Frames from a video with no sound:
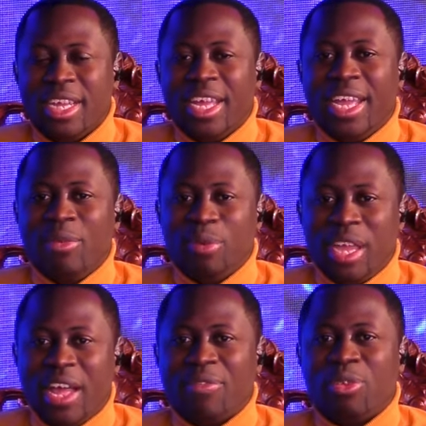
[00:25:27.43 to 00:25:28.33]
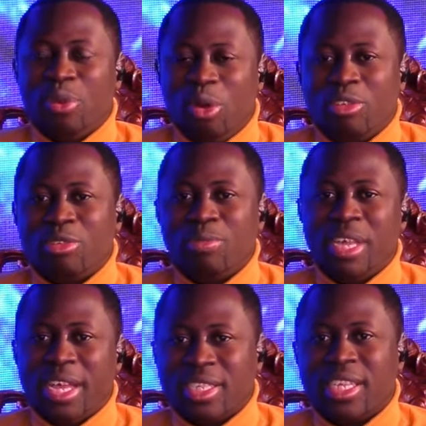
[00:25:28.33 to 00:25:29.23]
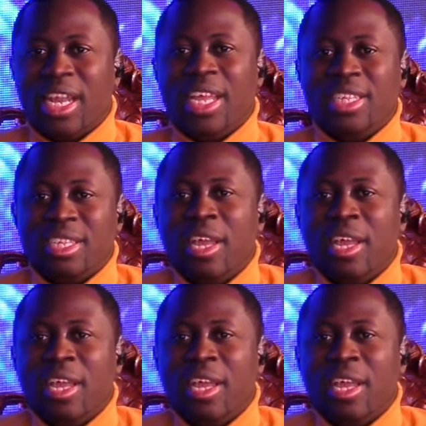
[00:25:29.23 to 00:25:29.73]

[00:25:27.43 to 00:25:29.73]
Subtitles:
and we have to also be excellent